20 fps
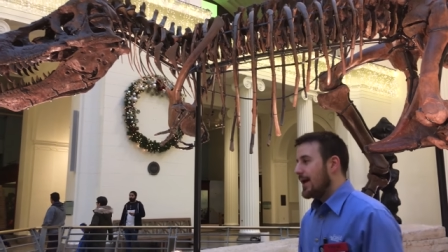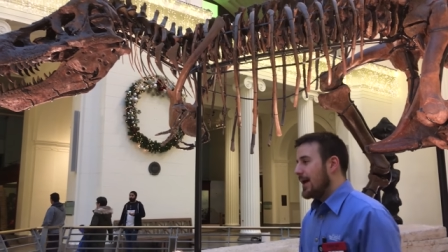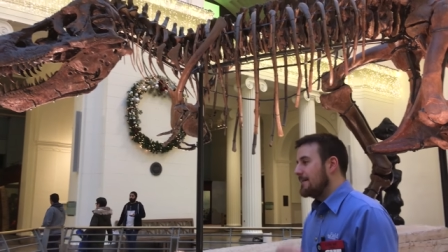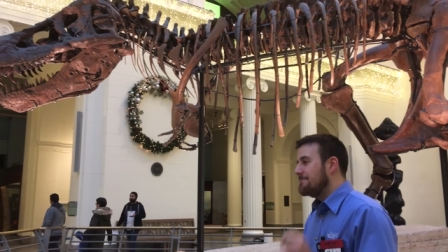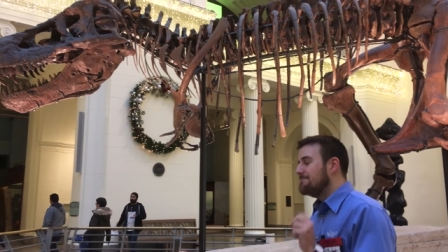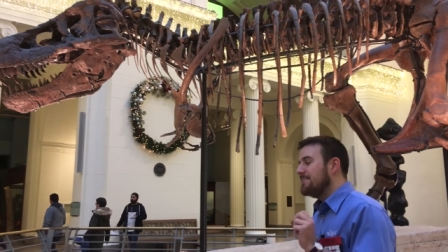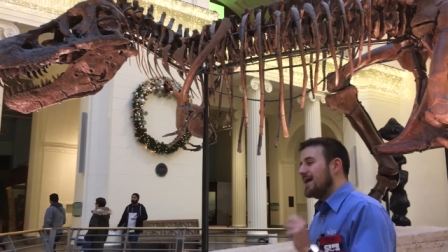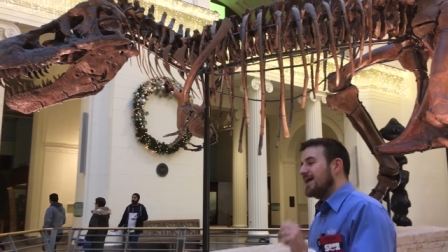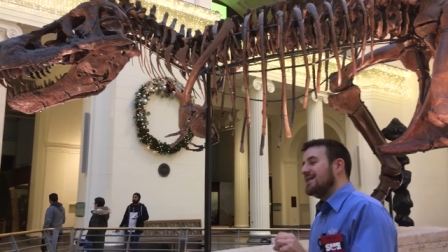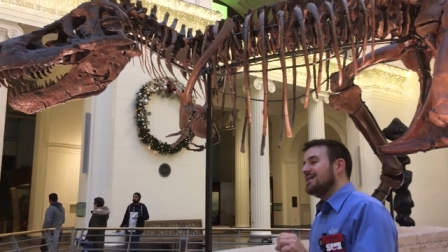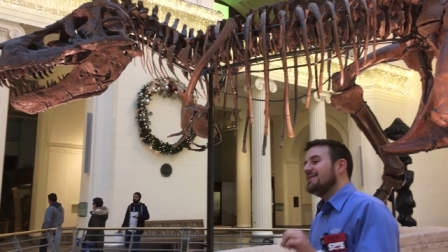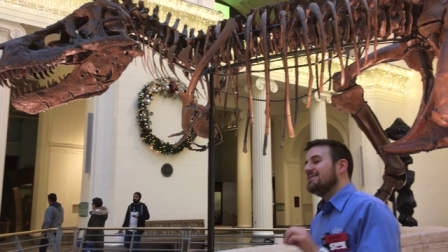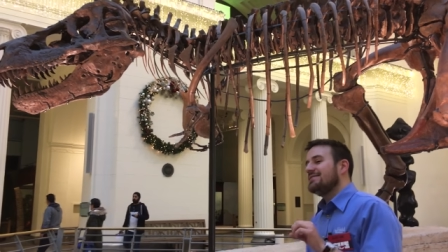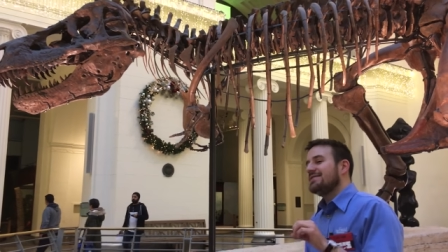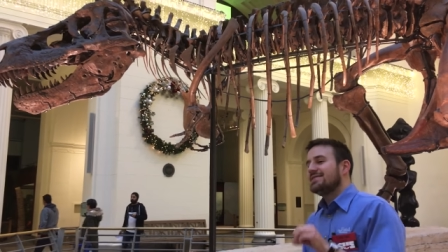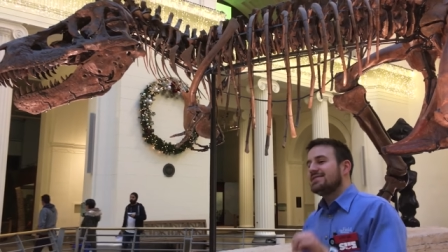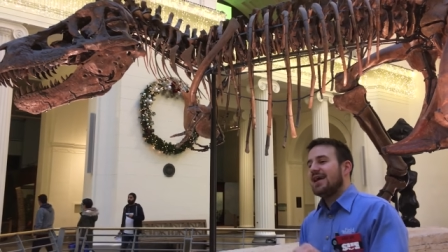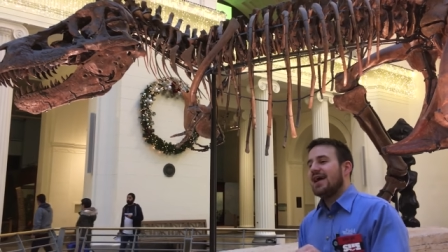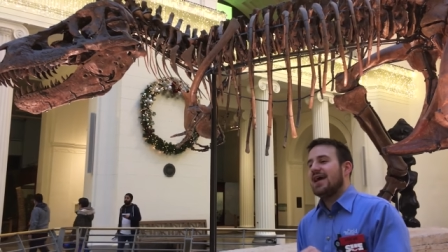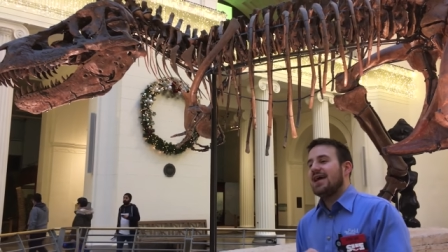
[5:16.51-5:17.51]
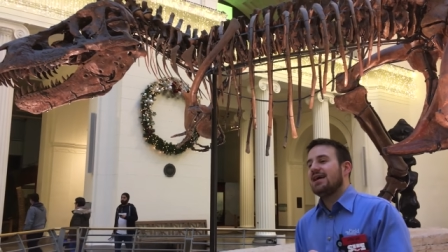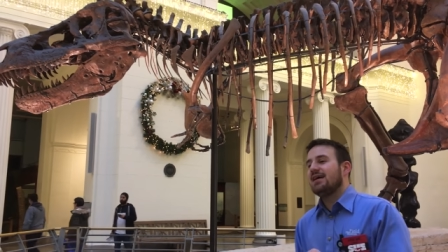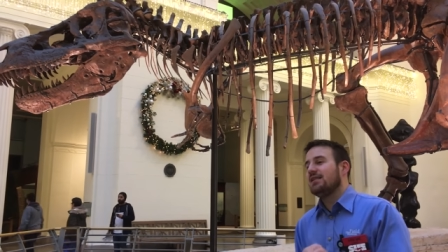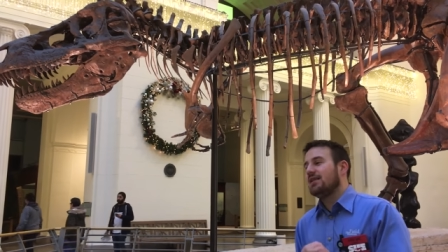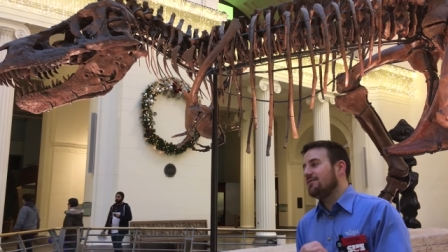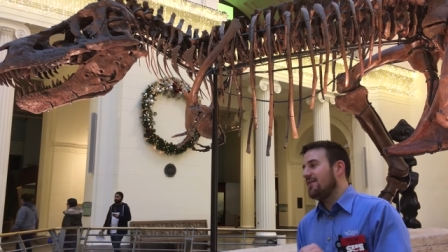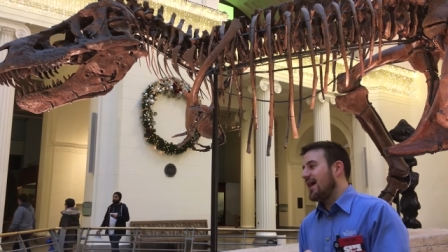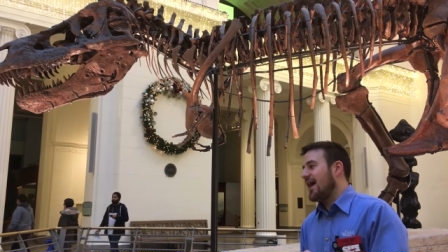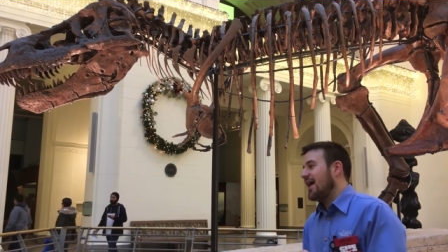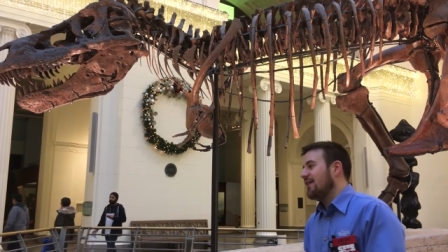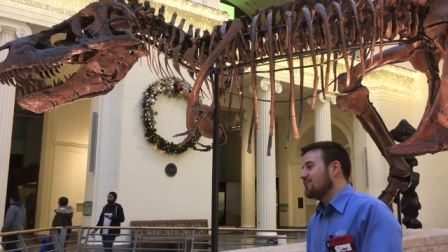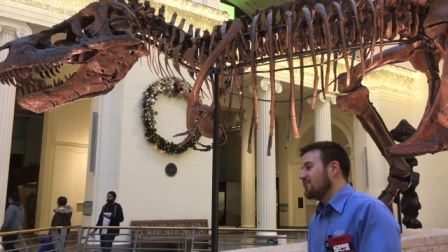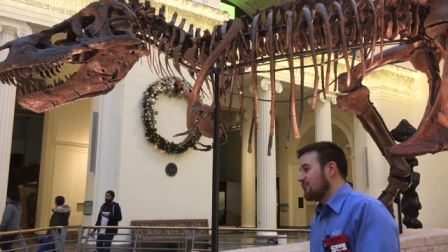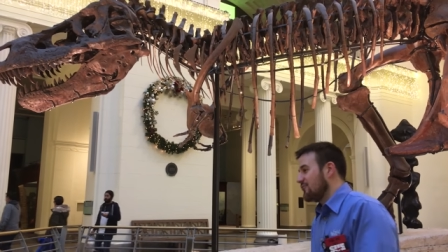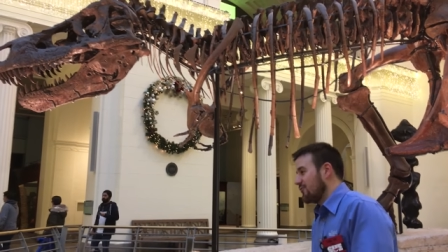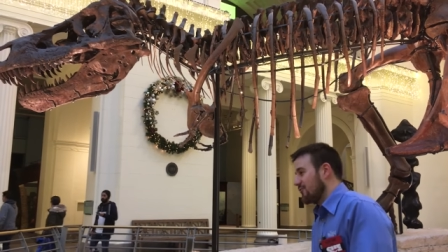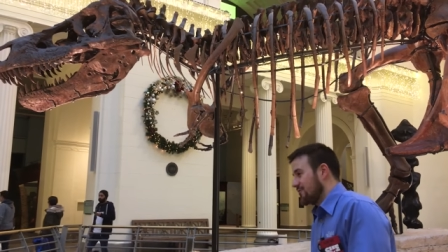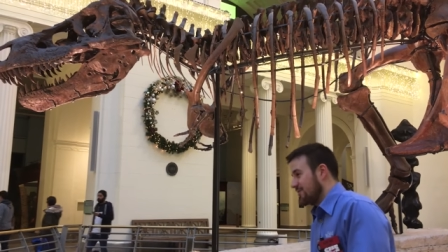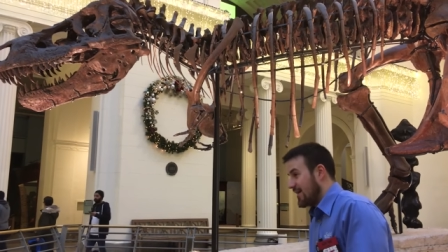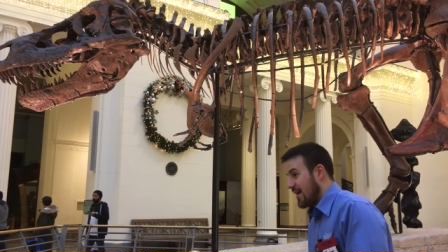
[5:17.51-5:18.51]
embedded in the tail of a
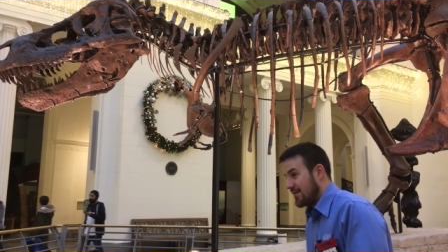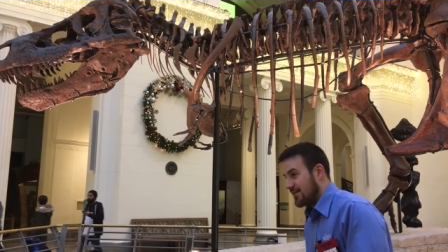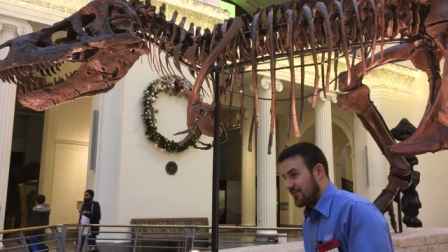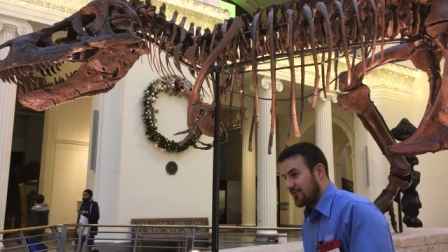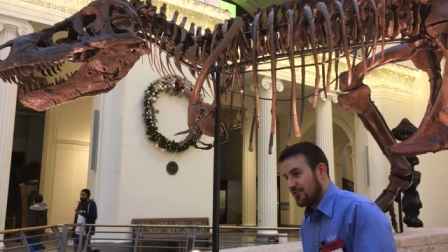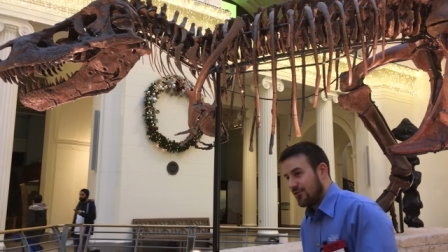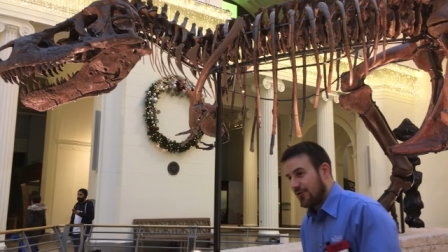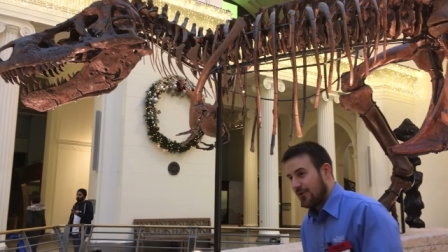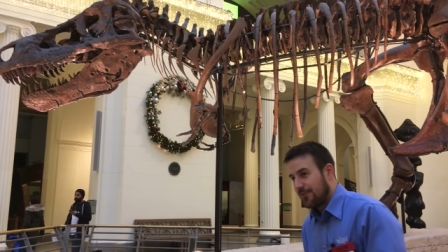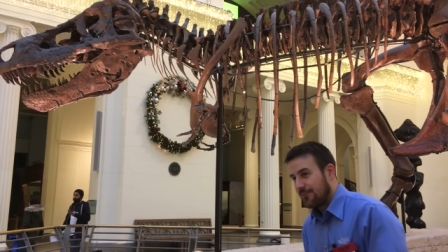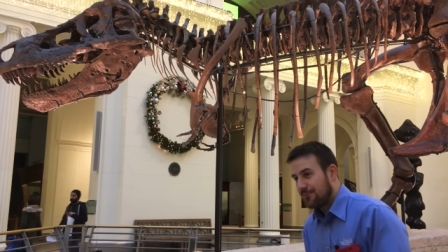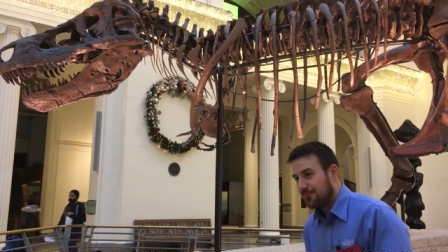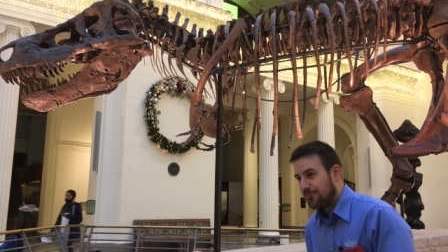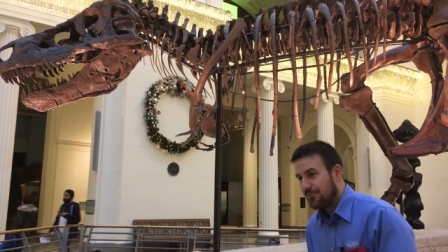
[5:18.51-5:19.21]
hadrosaur dinosaur,